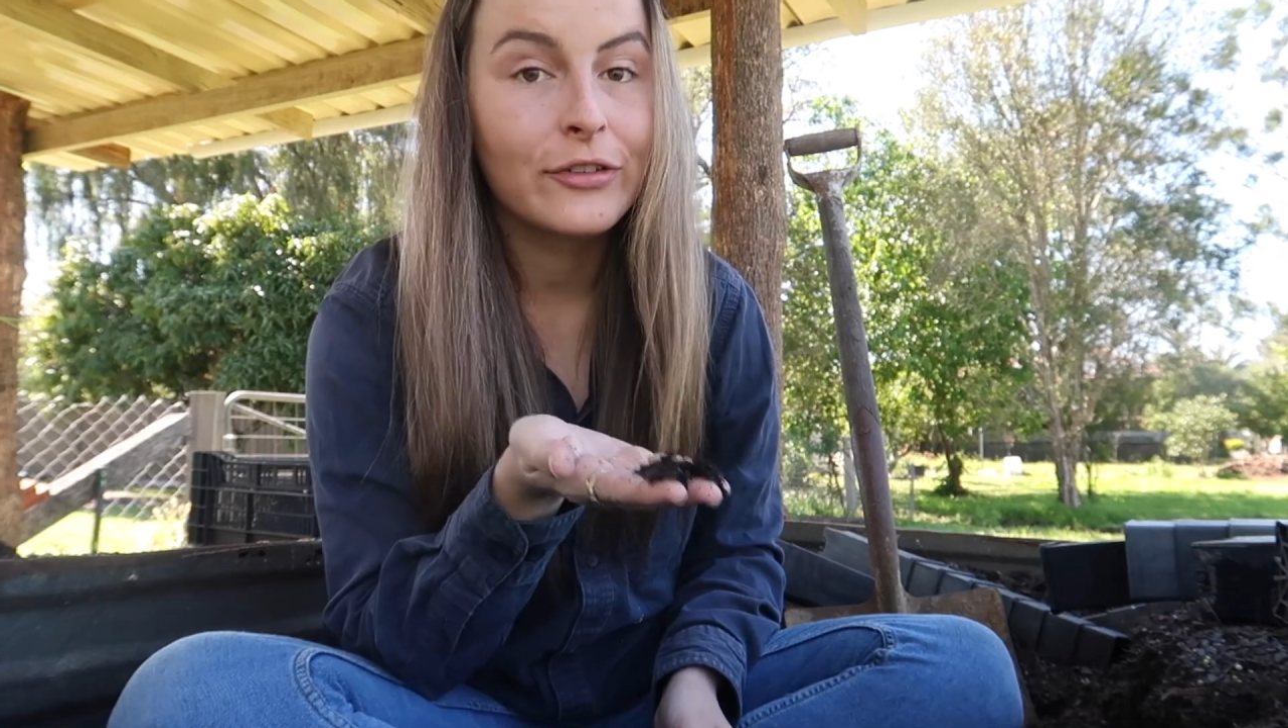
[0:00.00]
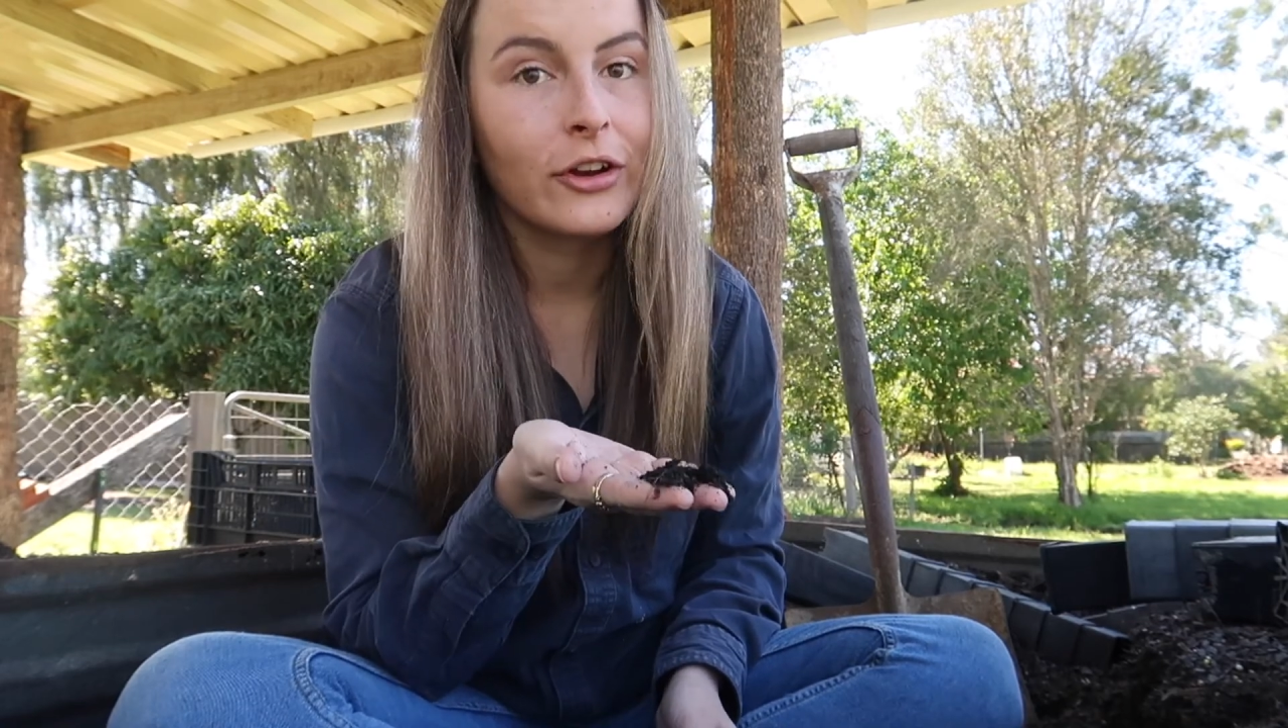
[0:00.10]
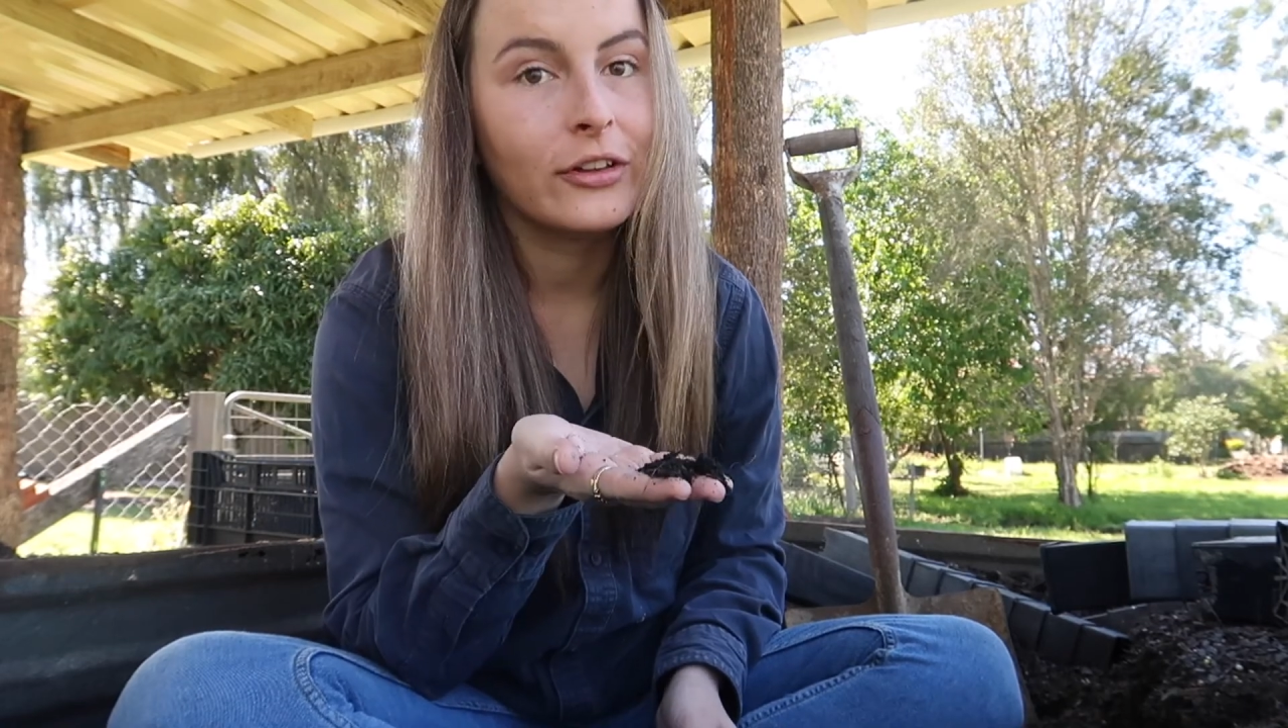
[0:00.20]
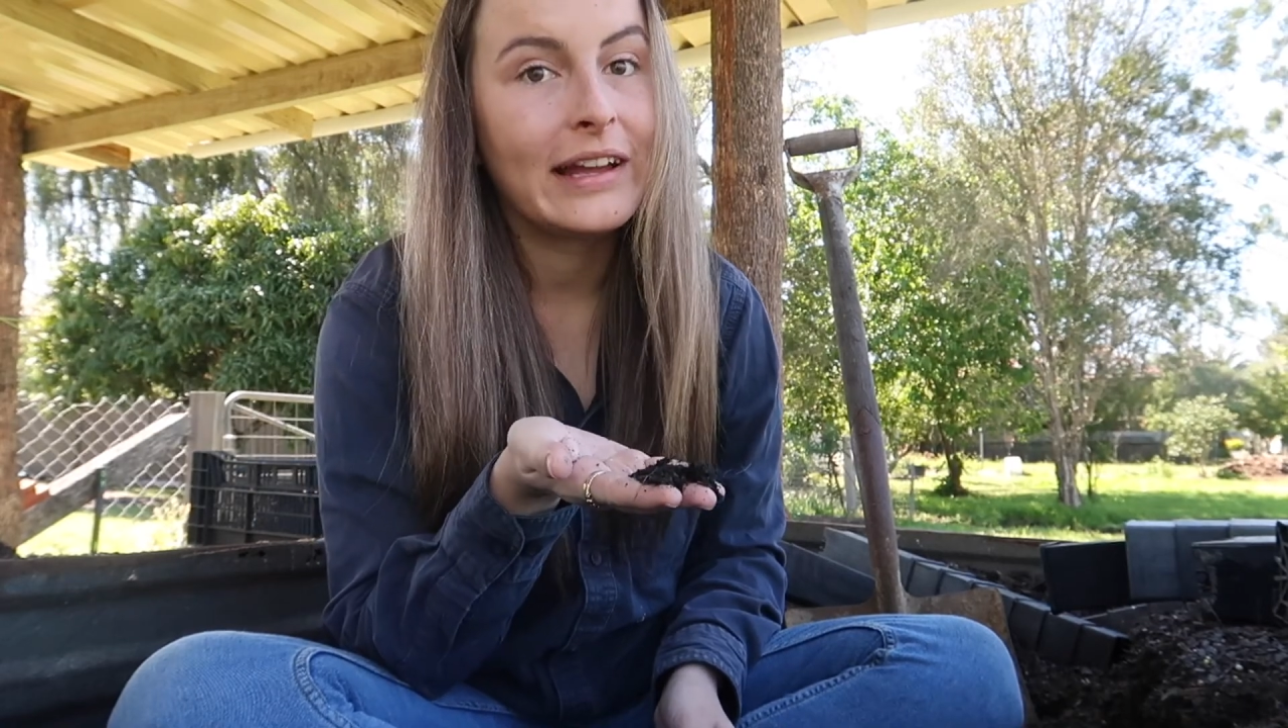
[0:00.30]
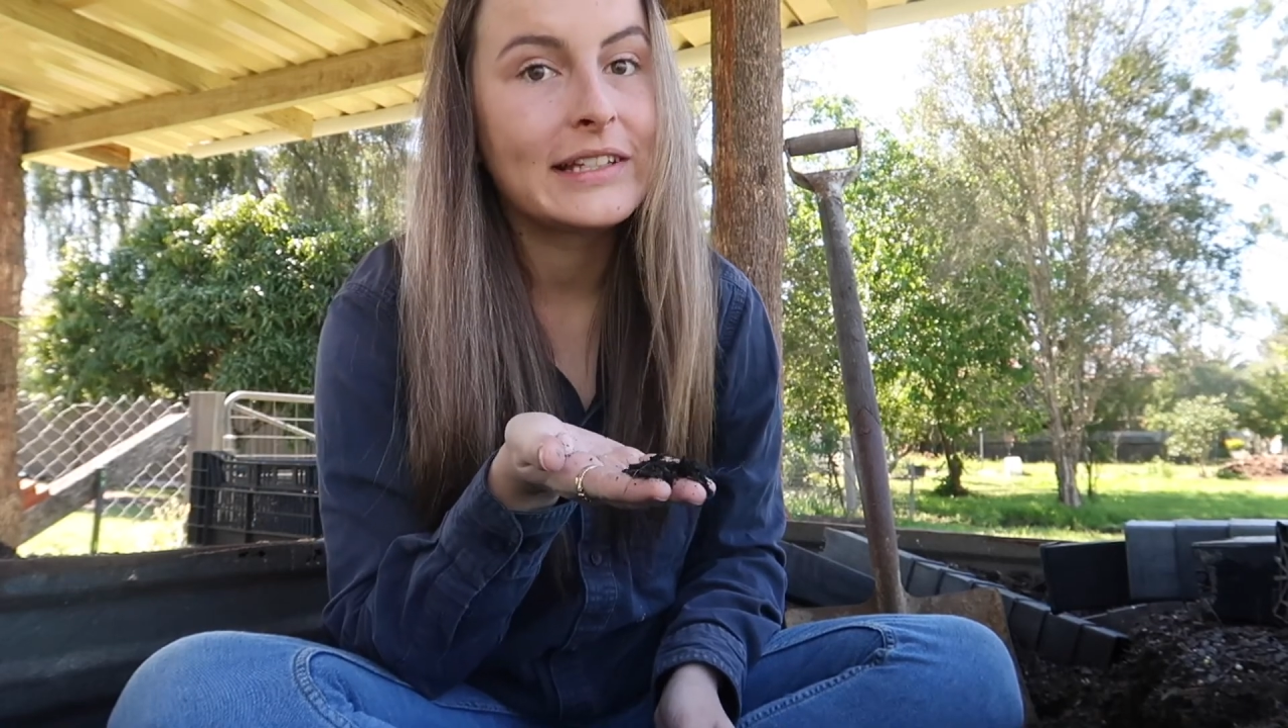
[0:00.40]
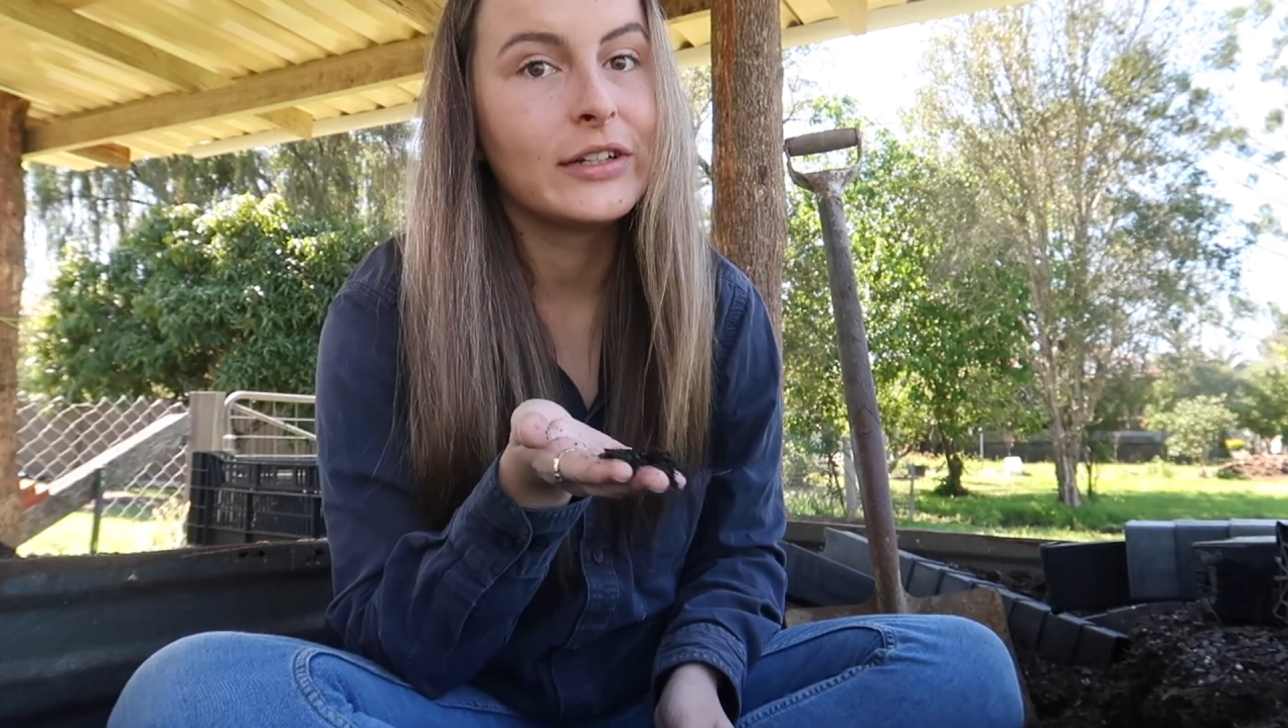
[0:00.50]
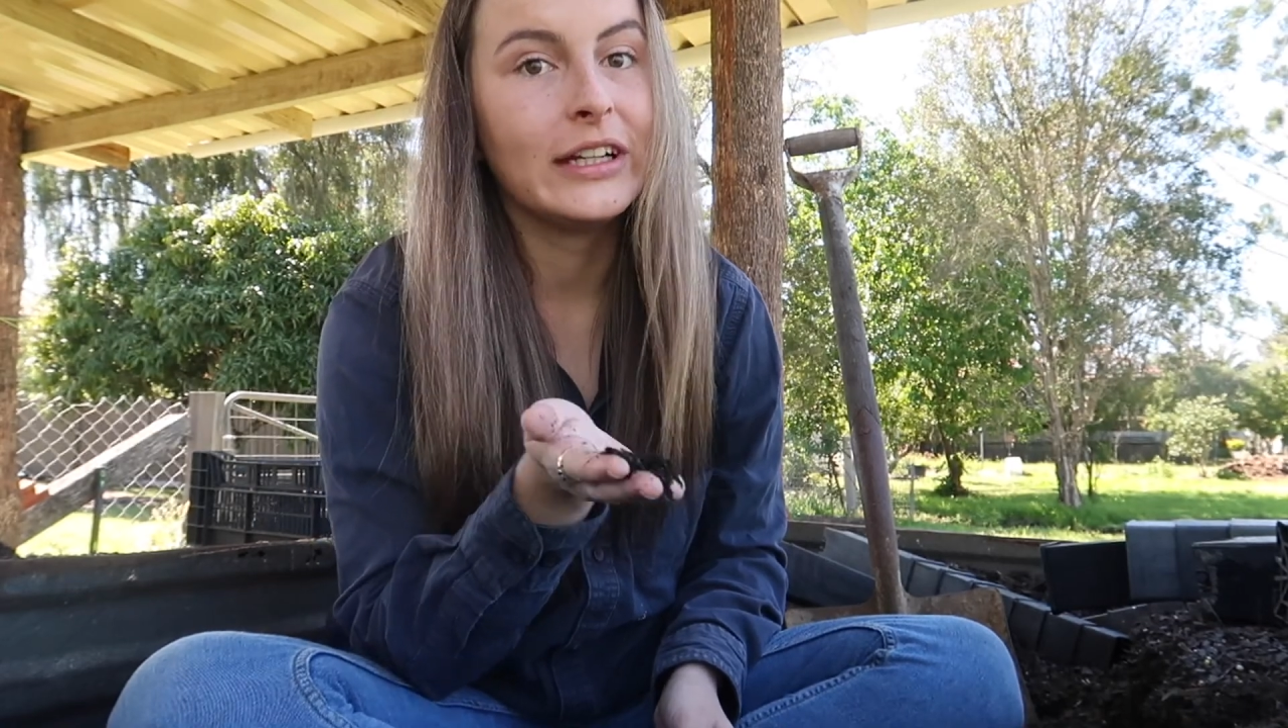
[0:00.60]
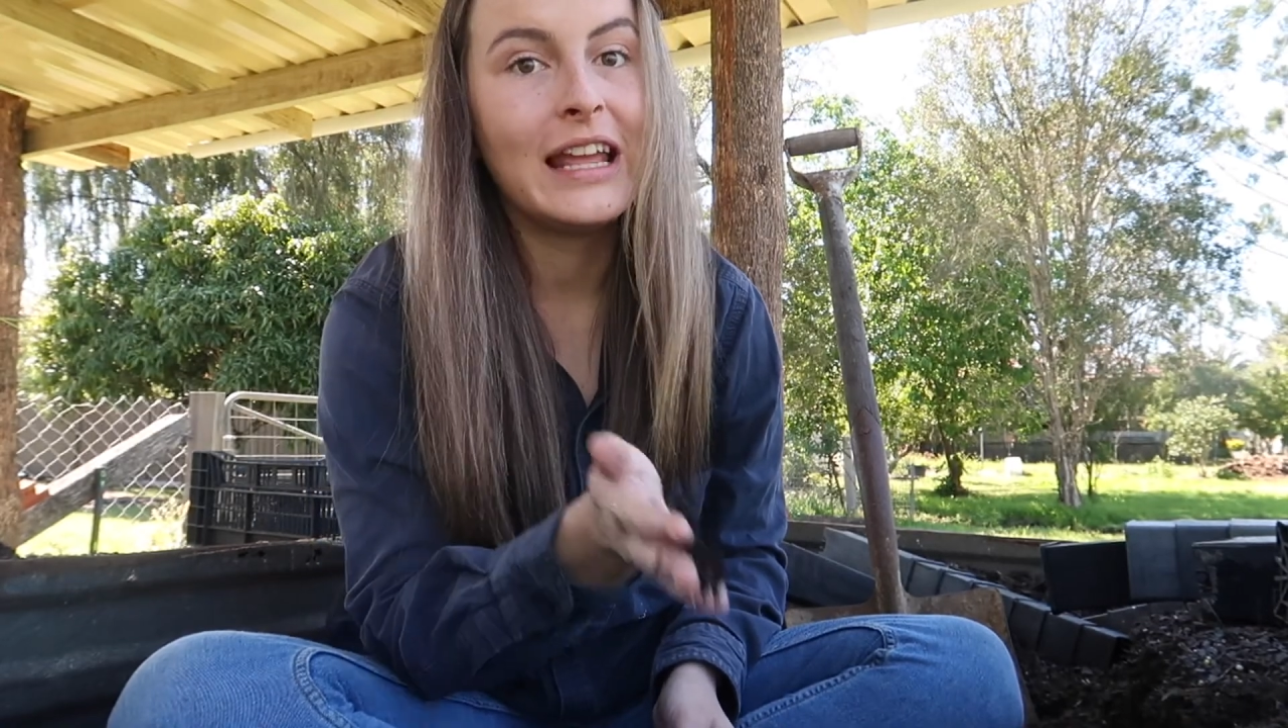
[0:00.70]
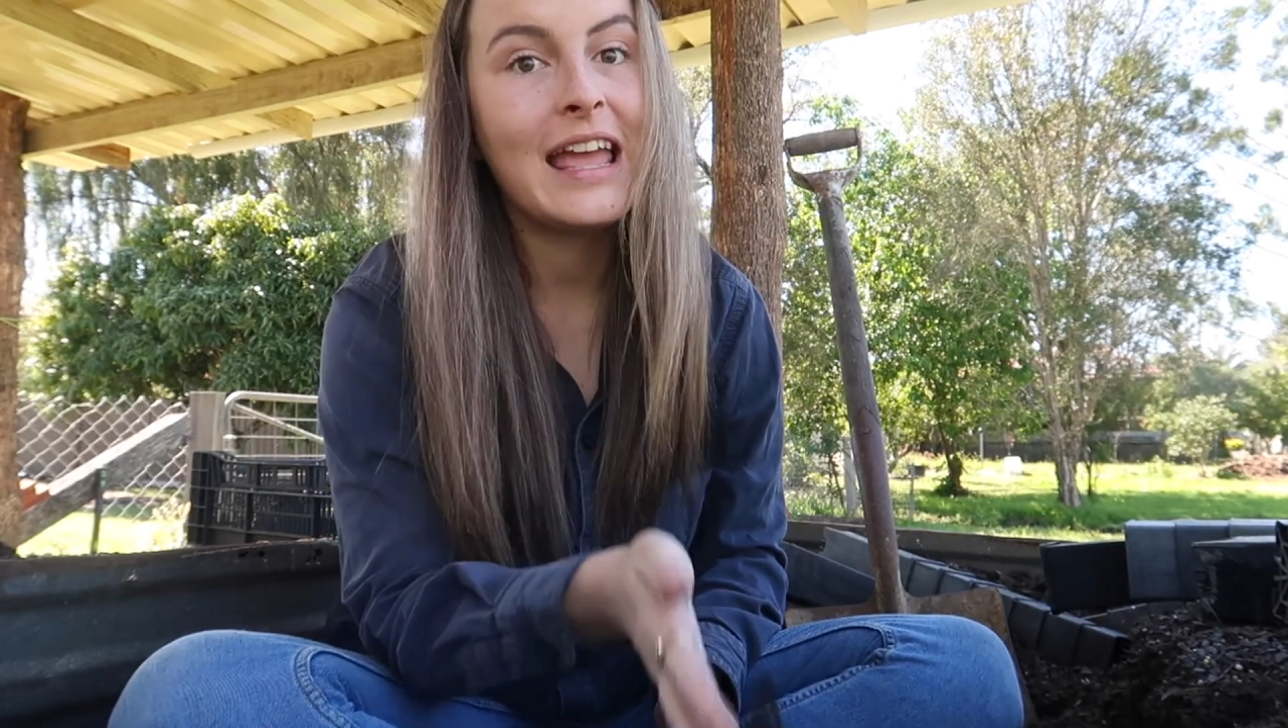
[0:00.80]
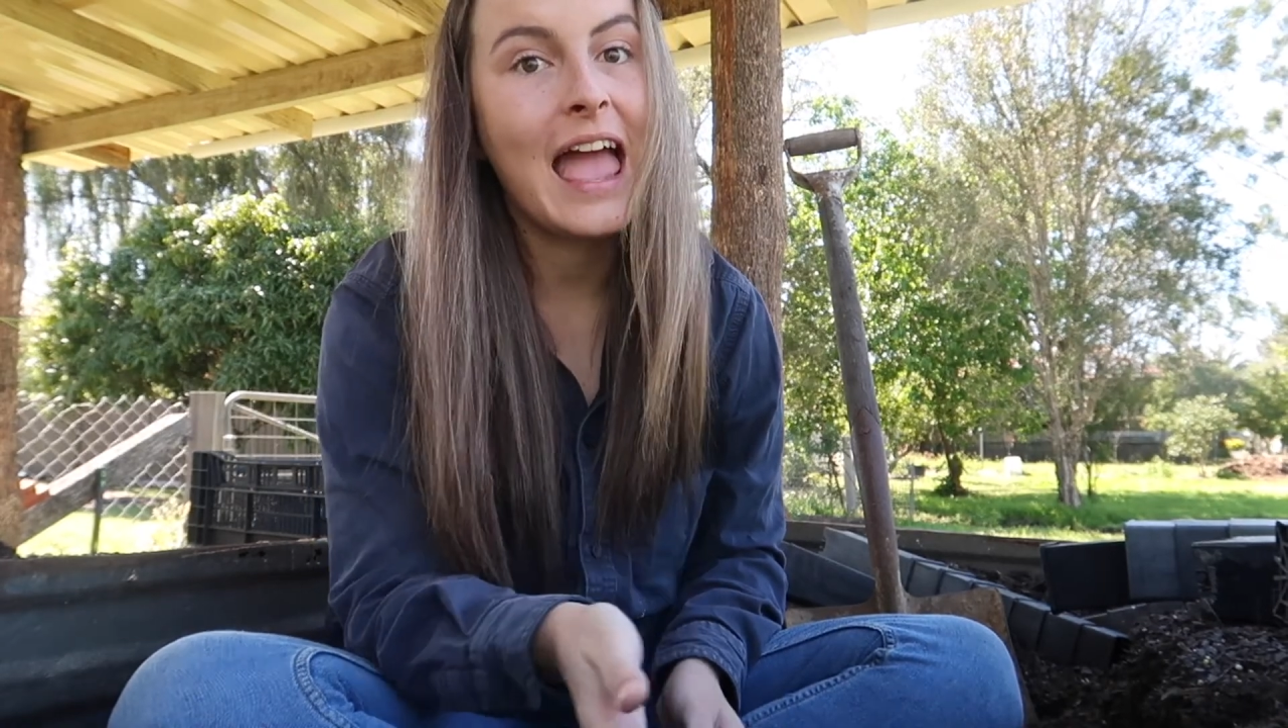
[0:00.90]
fertilizer
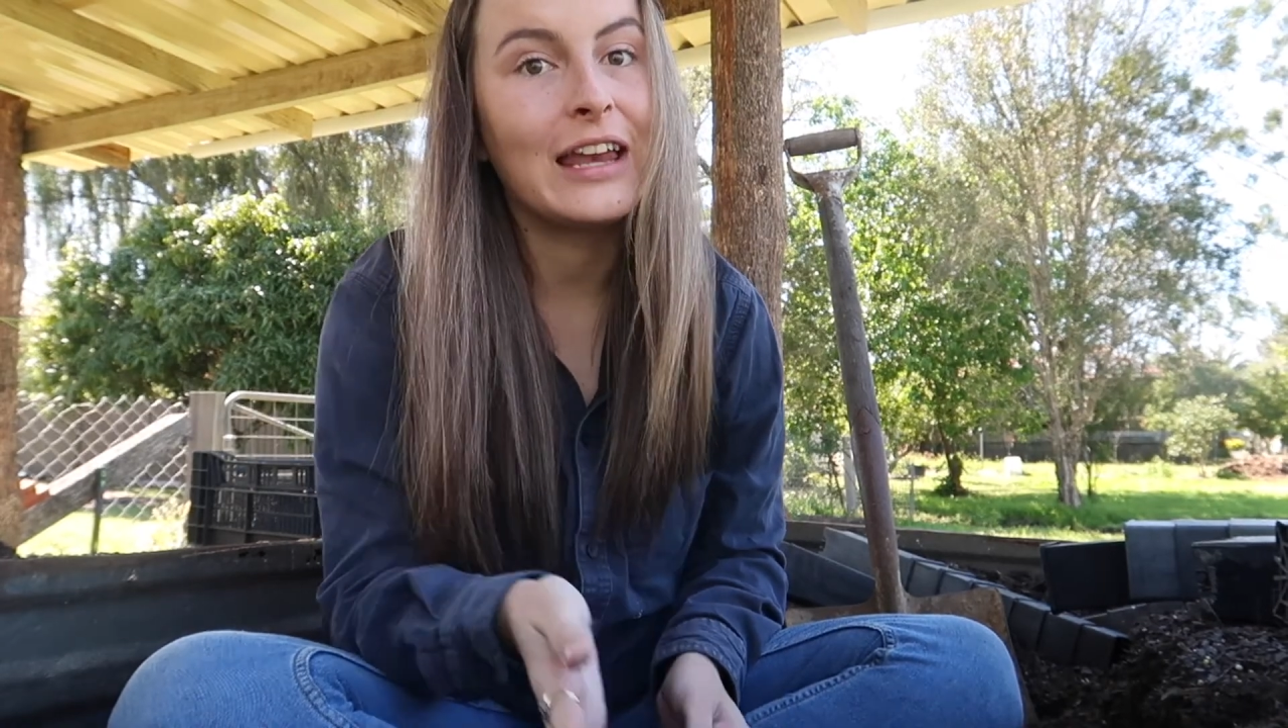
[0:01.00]
in it